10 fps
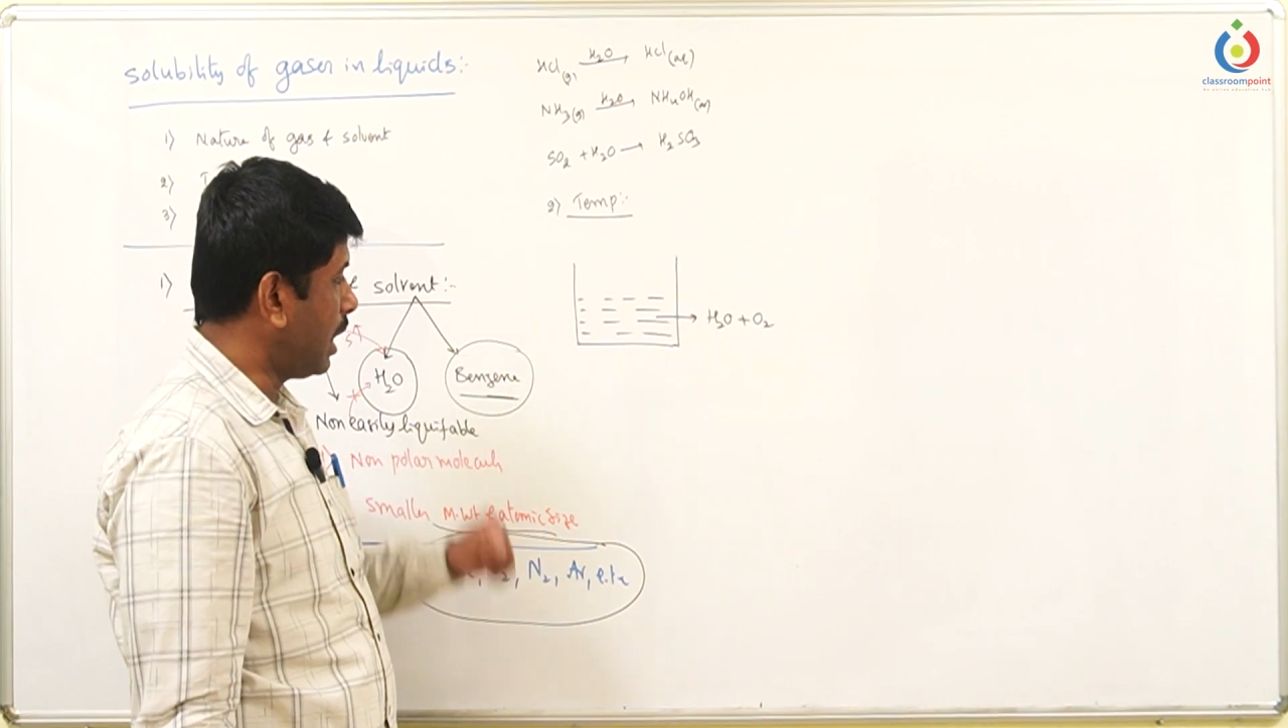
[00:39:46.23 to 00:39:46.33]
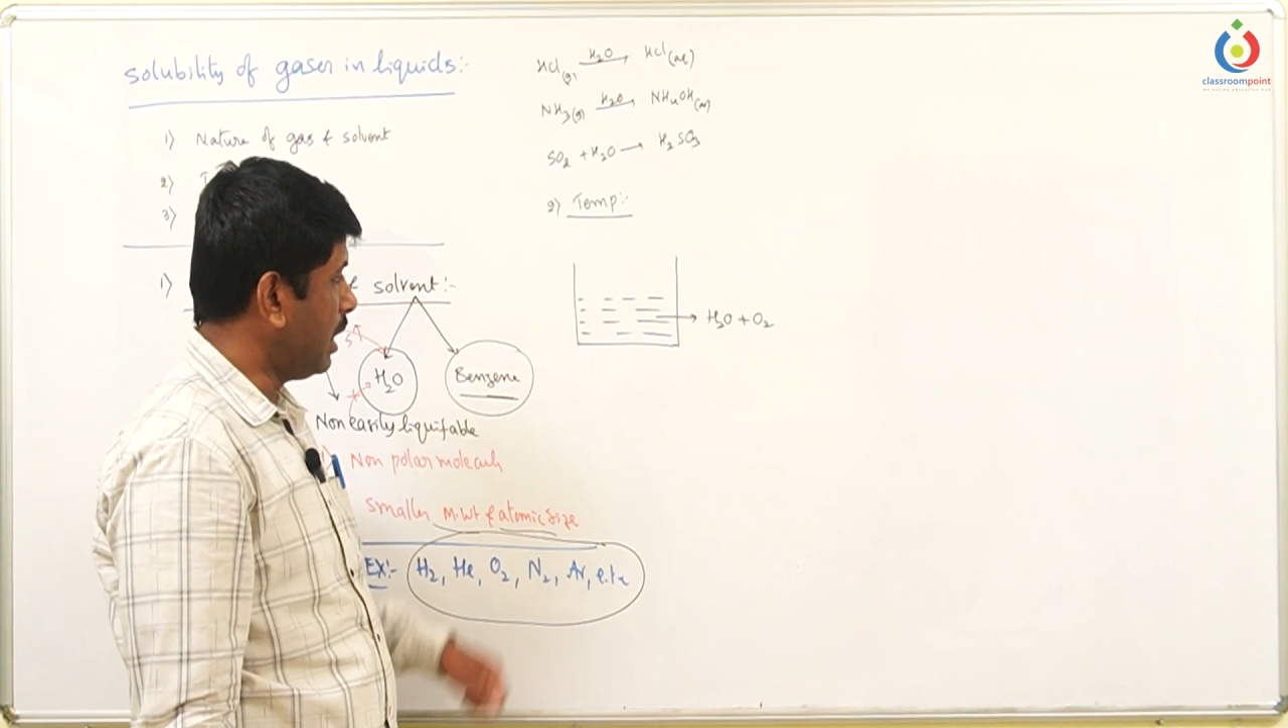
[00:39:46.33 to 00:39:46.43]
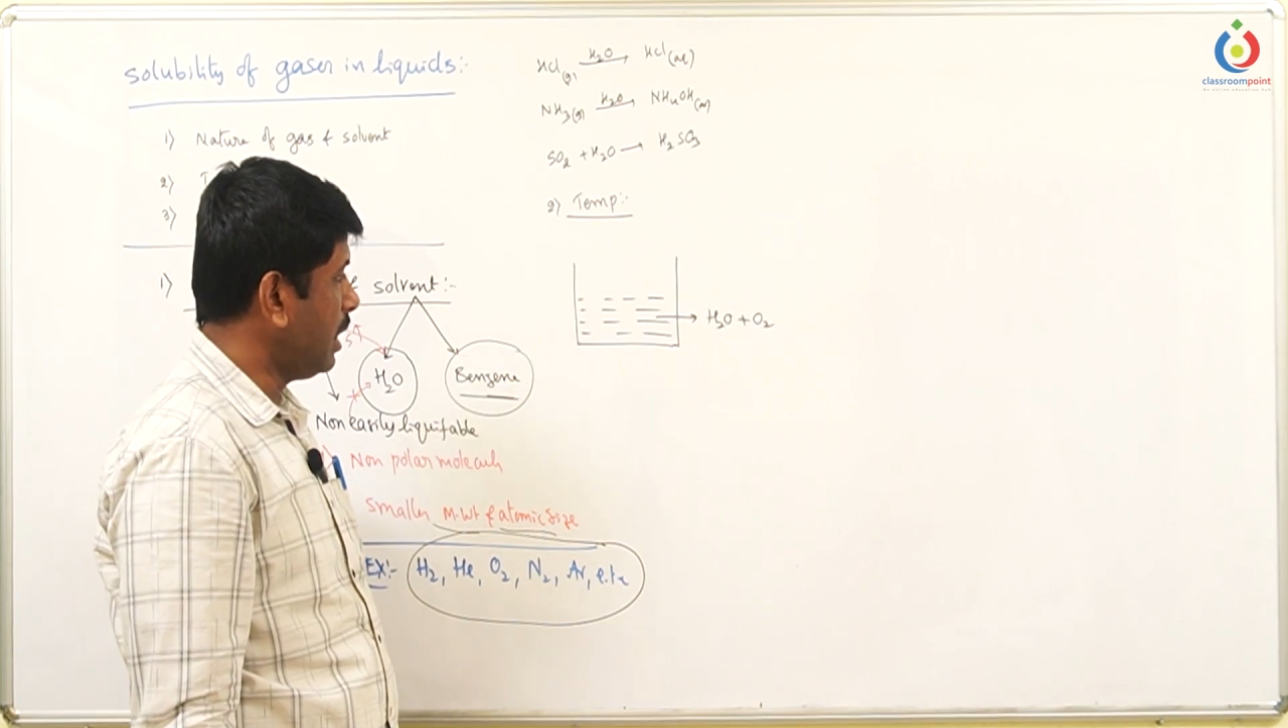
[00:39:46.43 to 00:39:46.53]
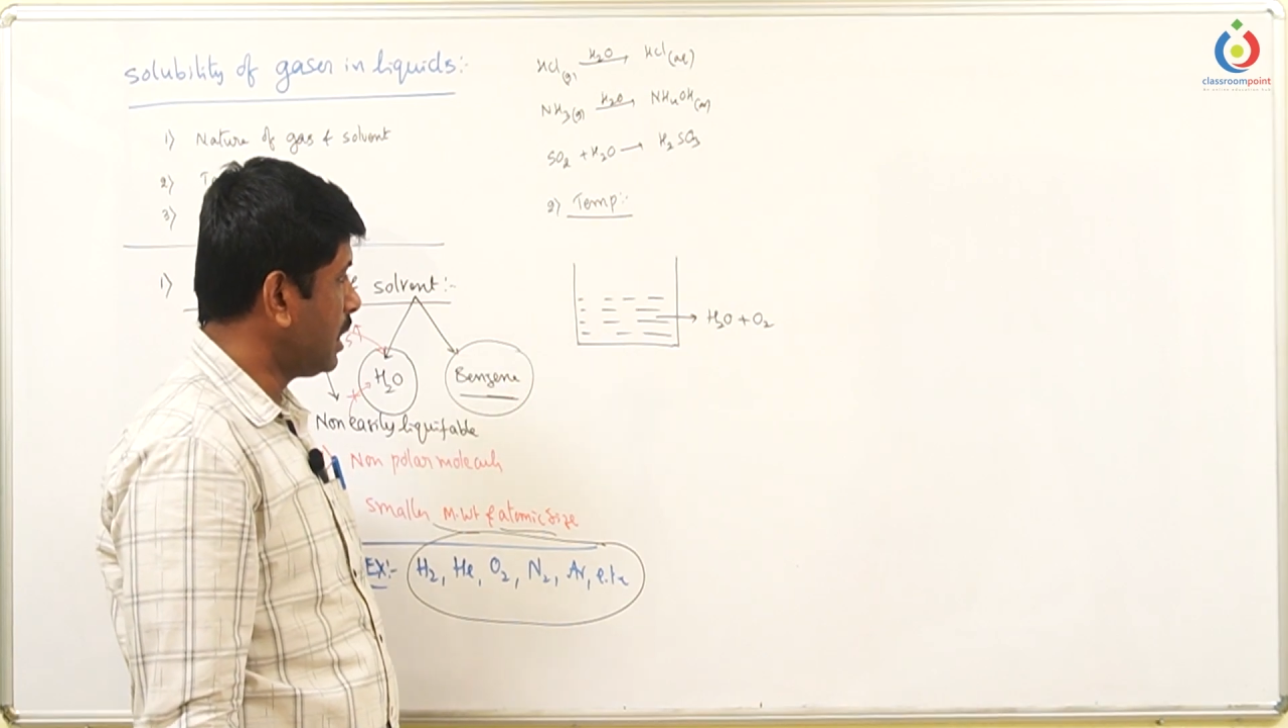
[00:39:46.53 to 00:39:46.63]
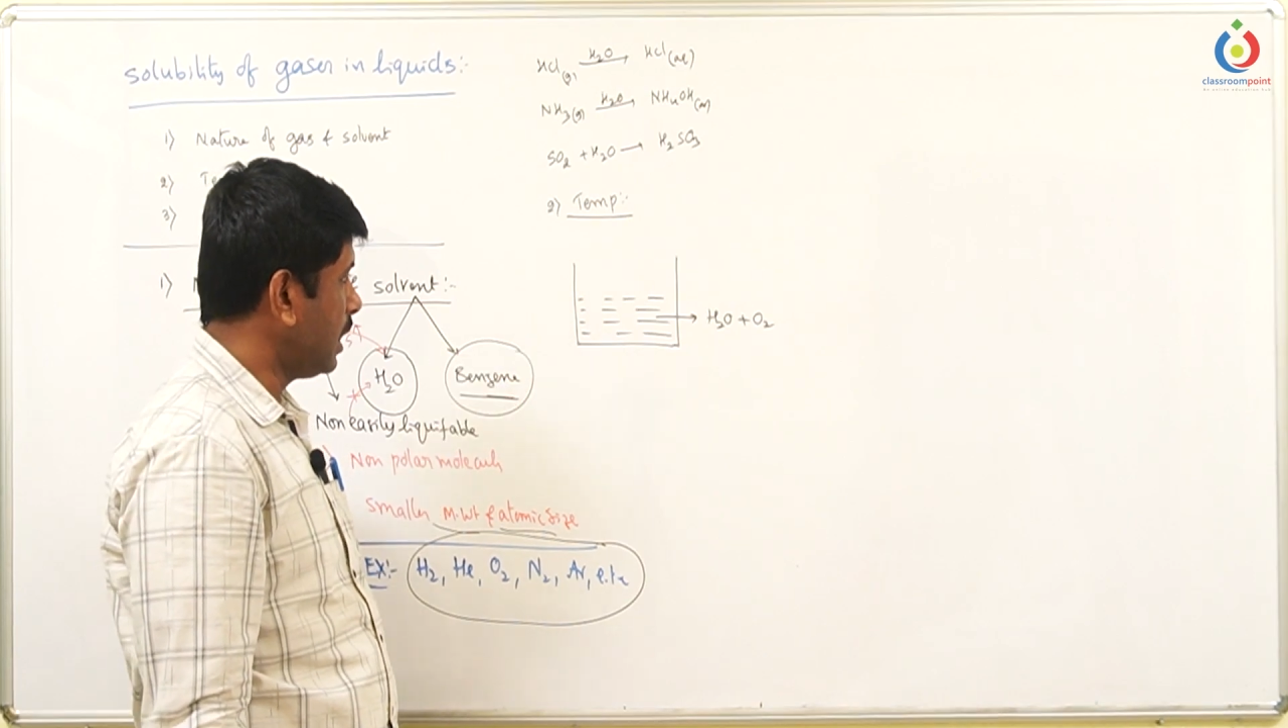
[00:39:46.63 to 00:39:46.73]

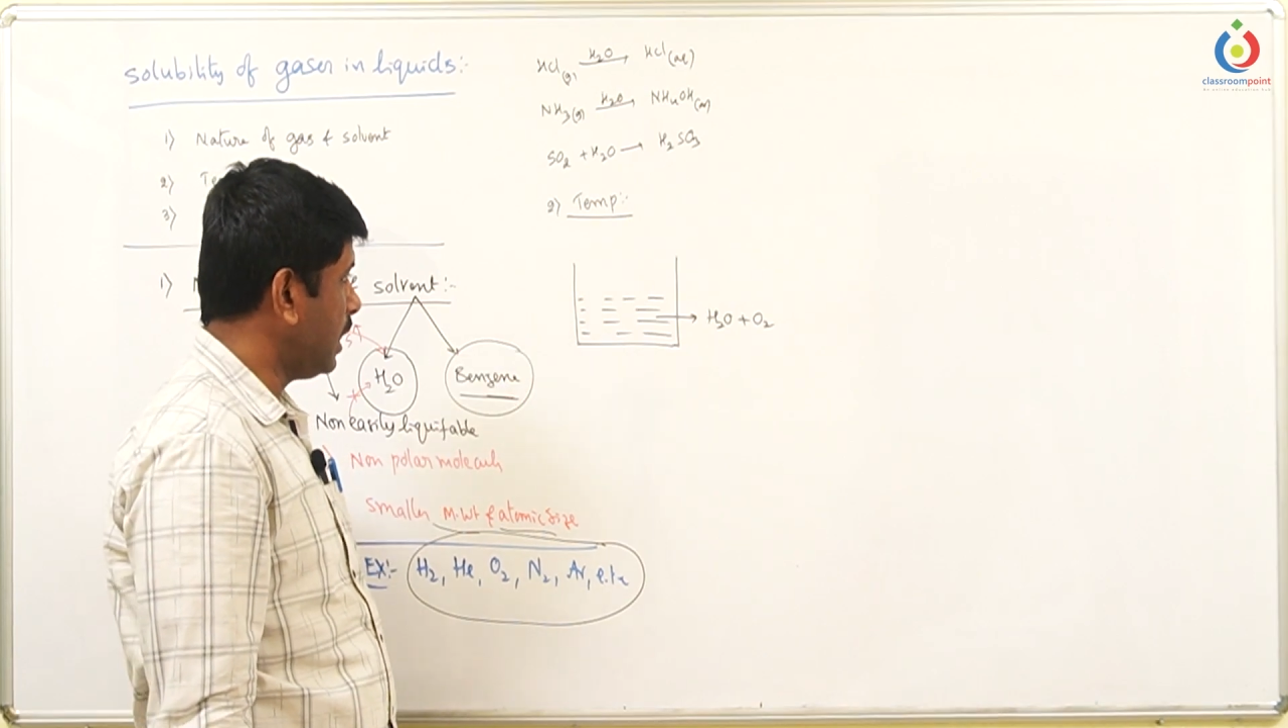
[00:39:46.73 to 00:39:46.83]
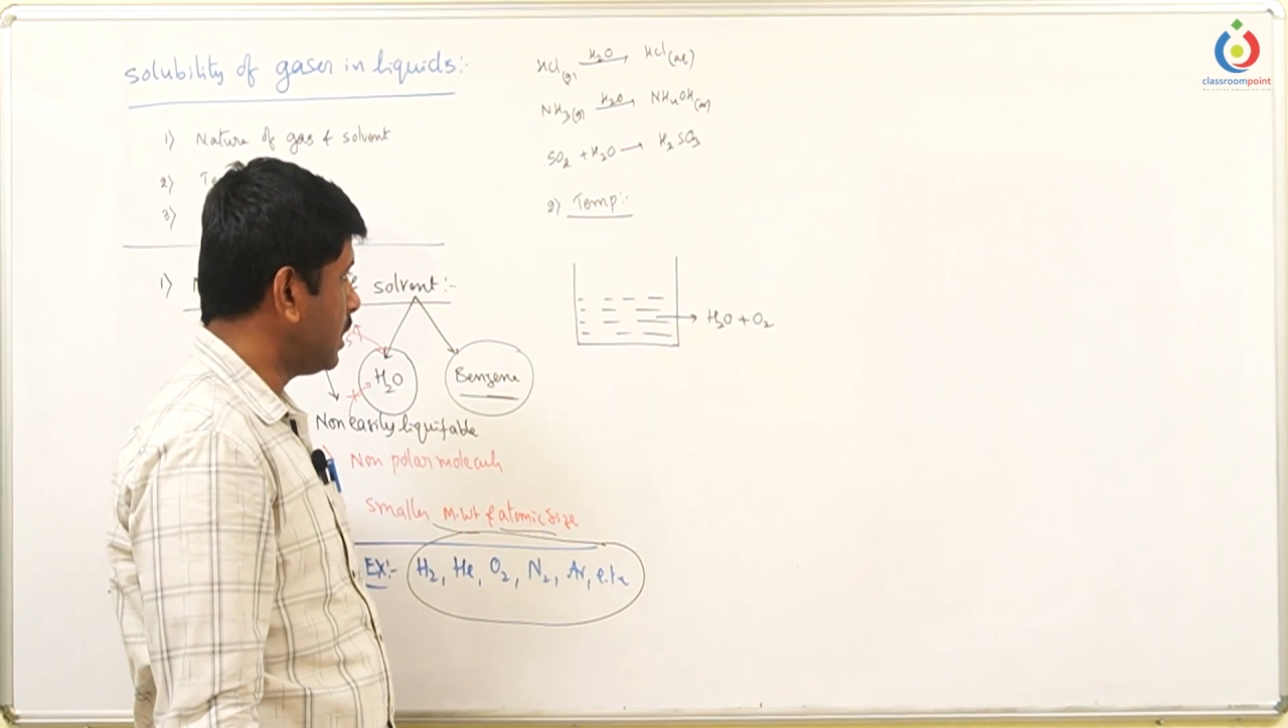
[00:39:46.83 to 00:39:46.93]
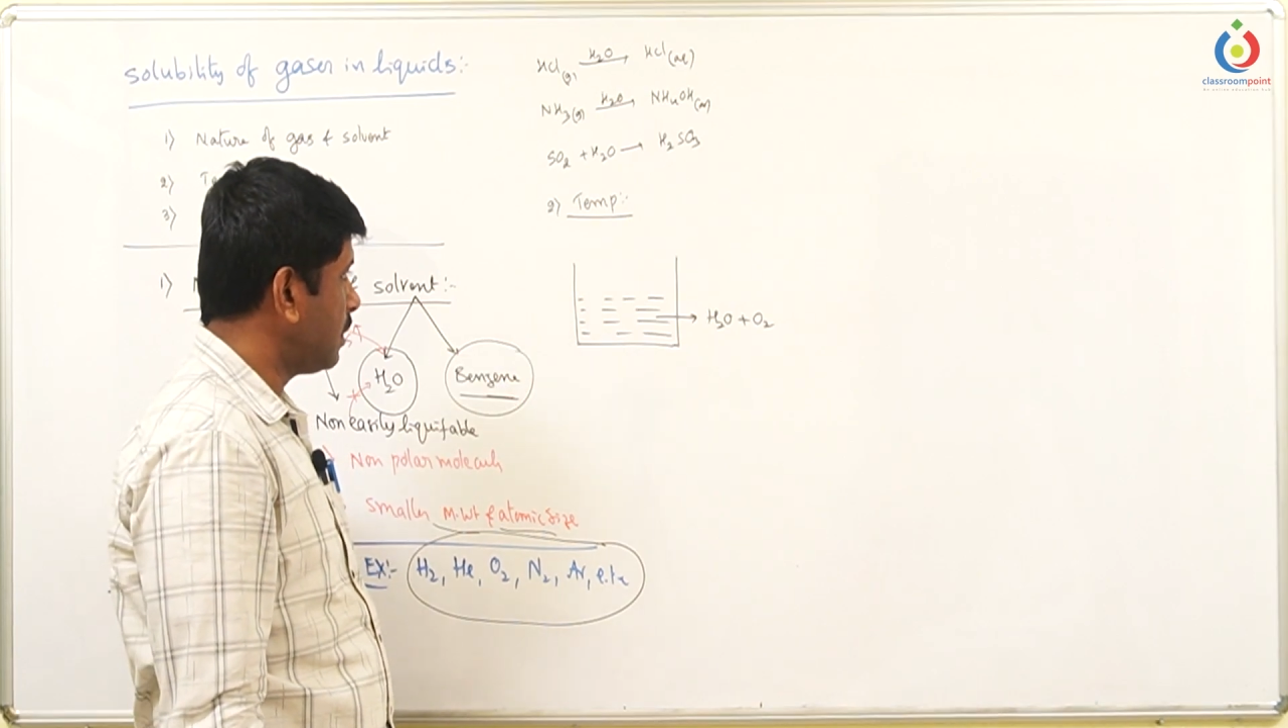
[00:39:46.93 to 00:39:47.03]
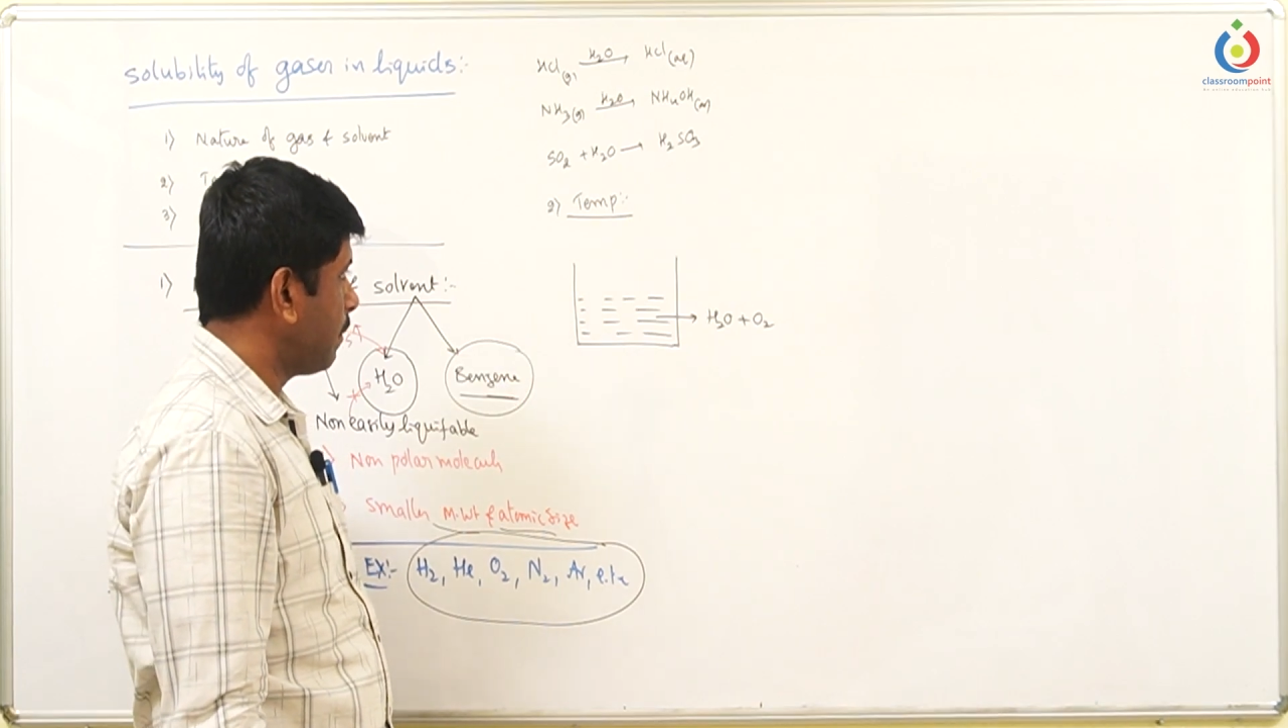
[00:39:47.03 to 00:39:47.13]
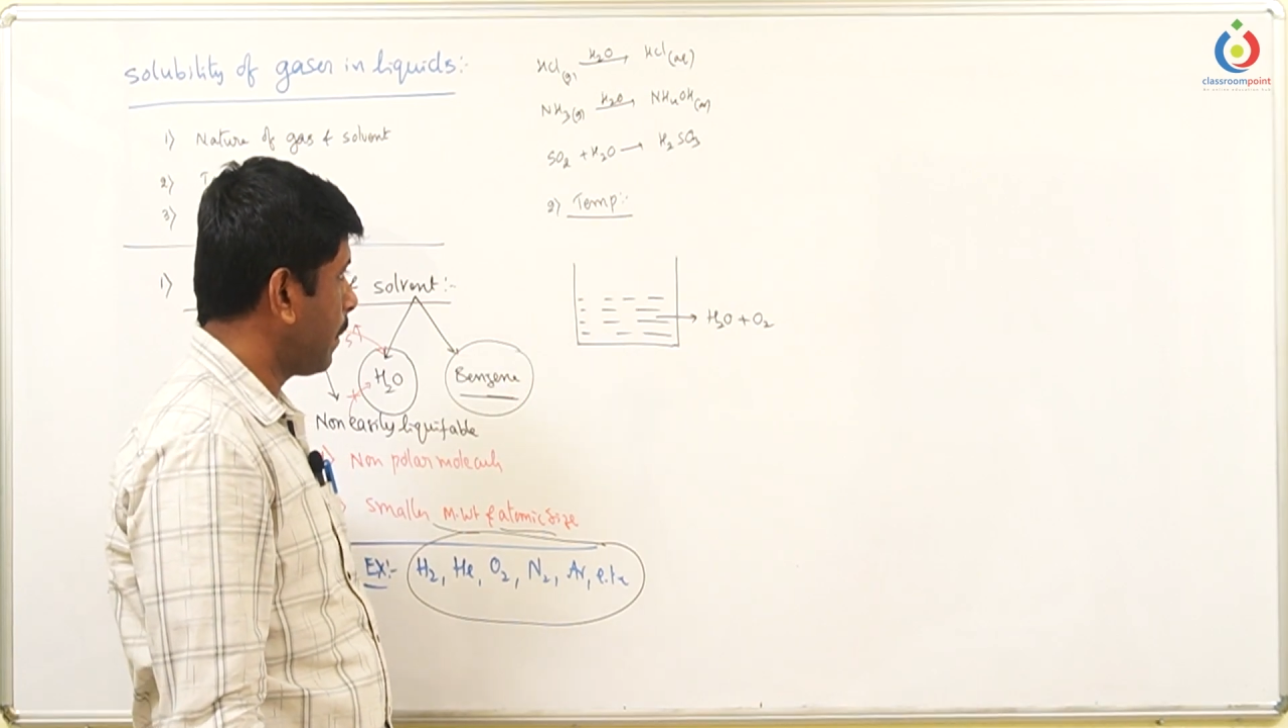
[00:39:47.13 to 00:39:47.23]
condition
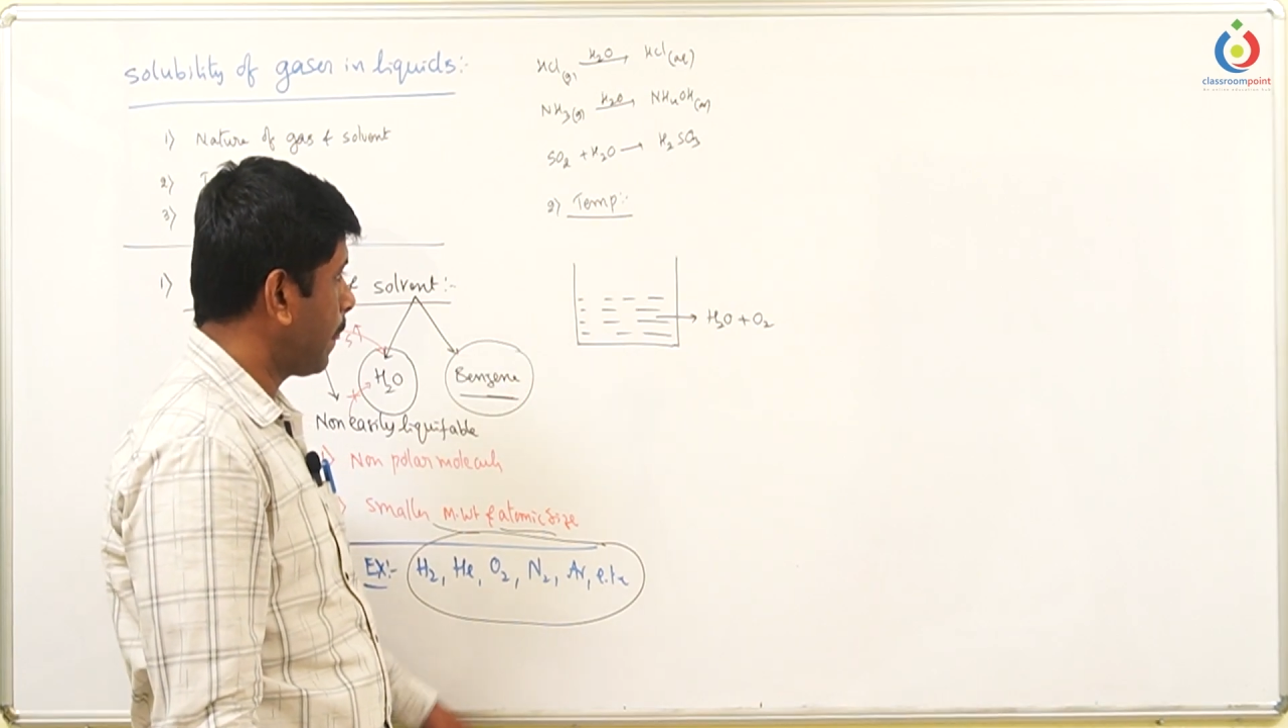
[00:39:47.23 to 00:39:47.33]
is,